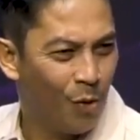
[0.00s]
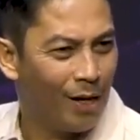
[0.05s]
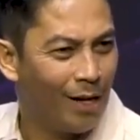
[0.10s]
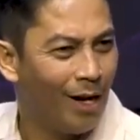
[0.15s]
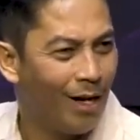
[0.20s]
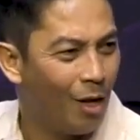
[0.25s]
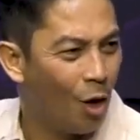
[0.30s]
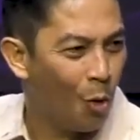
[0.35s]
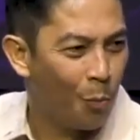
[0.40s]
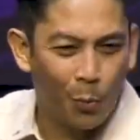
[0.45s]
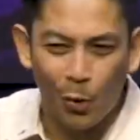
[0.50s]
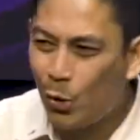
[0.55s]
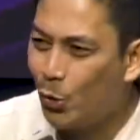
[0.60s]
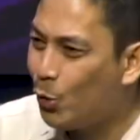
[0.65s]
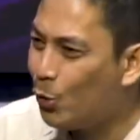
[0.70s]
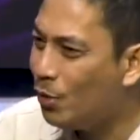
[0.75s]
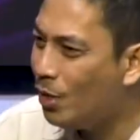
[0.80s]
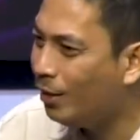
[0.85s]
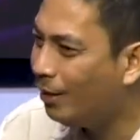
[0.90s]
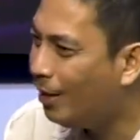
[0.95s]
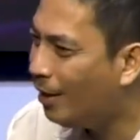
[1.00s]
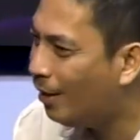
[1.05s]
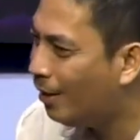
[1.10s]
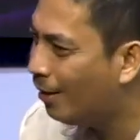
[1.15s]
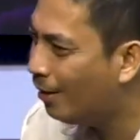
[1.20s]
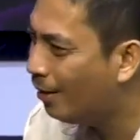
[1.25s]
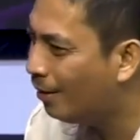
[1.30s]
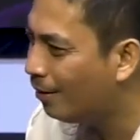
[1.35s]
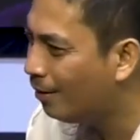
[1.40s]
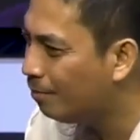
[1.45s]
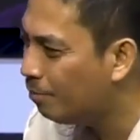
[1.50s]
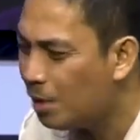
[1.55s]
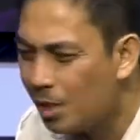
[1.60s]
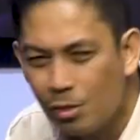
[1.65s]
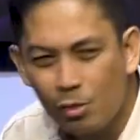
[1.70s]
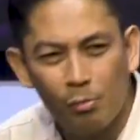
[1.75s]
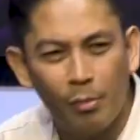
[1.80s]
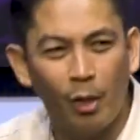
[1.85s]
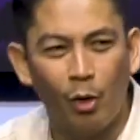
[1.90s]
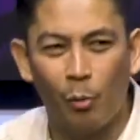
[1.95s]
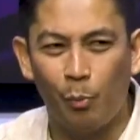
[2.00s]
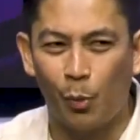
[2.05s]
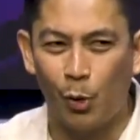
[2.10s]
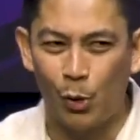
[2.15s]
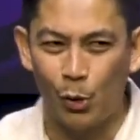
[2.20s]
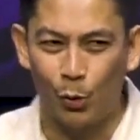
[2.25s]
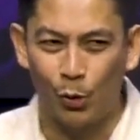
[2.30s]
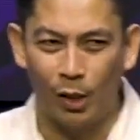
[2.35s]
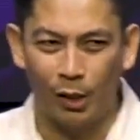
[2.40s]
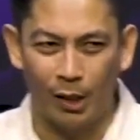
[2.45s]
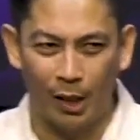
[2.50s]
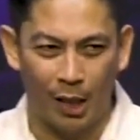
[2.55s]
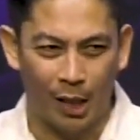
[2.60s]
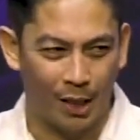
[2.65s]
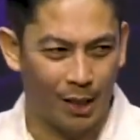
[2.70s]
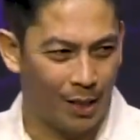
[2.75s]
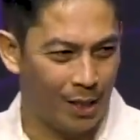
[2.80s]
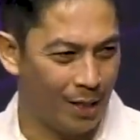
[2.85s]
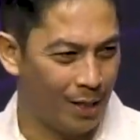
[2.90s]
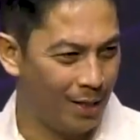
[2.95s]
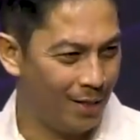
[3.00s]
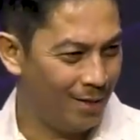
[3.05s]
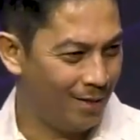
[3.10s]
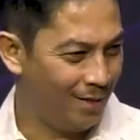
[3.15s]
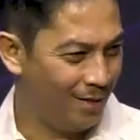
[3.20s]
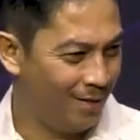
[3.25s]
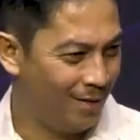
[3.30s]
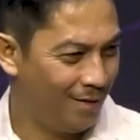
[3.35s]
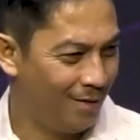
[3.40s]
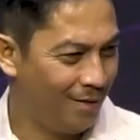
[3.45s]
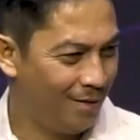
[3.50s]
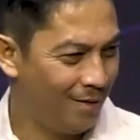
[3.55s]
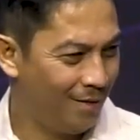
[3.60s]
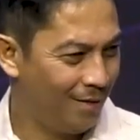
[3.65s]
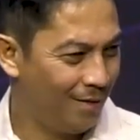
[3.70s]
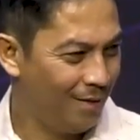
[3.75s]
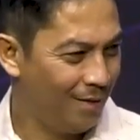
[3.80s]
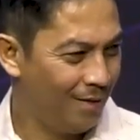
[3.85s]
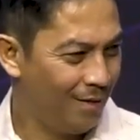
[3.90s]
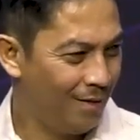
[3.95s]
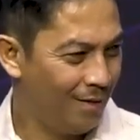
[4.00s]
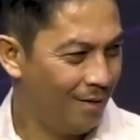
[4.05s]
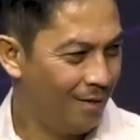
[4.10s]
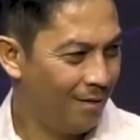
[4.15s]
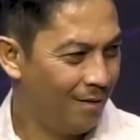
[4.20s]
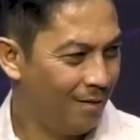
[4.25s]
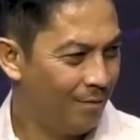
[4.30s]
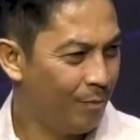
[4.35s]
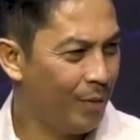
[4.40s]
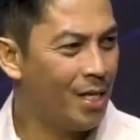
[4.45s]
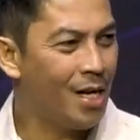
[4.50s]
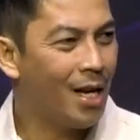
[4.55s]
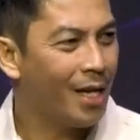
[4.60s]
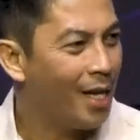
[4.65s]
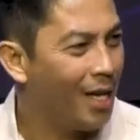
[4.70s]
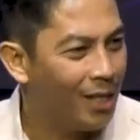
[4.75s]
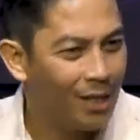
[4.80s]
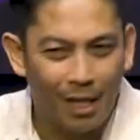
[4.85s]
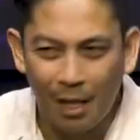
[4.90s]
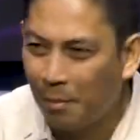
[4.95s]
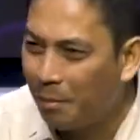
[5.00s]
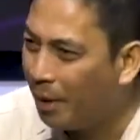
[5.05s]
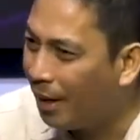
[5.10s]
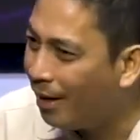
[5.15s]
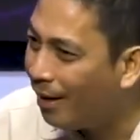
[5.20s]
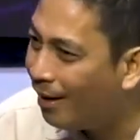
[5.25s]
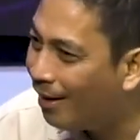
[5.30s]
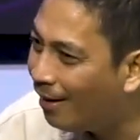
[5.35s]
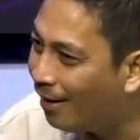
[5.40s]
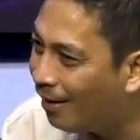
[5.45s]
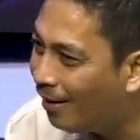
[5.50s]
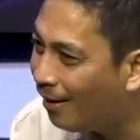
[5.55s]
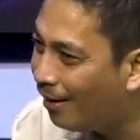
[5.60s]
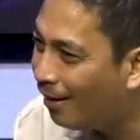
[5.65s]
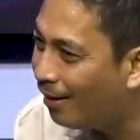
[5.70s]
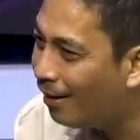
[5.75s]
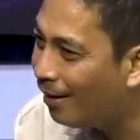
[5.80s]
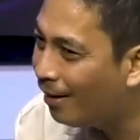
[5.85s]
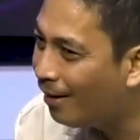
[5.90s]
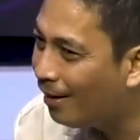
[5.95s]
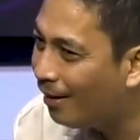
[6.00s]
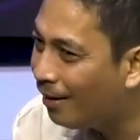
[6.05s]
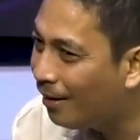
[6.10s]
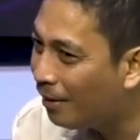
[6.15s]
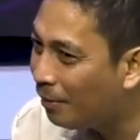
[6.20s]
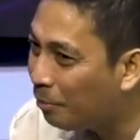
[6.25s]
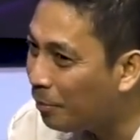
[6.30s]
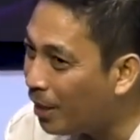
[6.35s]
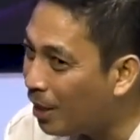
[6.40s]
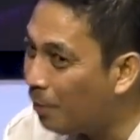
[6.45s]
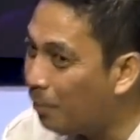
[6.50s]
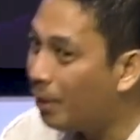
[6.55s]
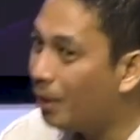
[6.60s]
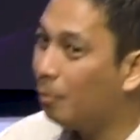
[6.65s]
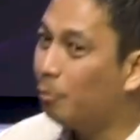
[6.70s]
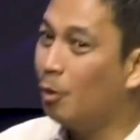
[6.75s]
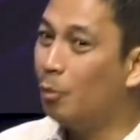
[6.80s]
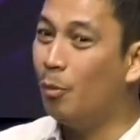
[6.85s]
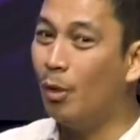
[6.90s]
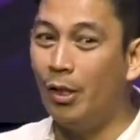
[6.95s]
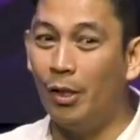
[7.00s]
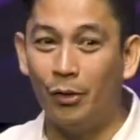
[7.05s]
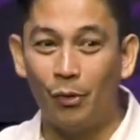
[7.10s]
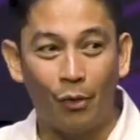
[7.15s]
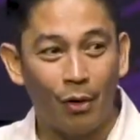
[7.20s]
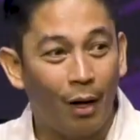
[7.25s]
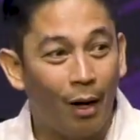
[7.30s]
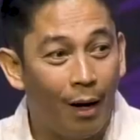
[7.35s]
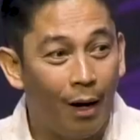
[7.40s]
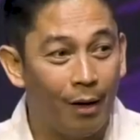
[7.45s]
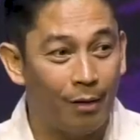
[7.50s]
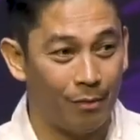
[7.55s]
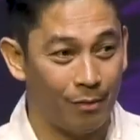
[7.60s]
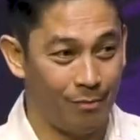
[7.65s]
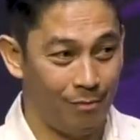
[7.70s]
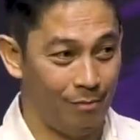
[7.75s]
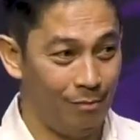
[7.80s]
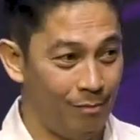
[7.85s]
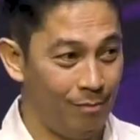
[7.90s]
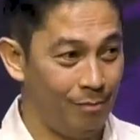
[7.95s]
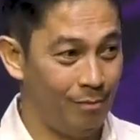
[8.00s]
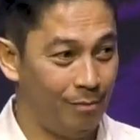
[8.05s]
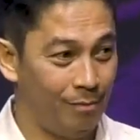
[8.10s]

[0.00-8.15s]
Wala opportunity. May opportunity lakya na. May nakita man. May daman nagmo-monitor ha ako.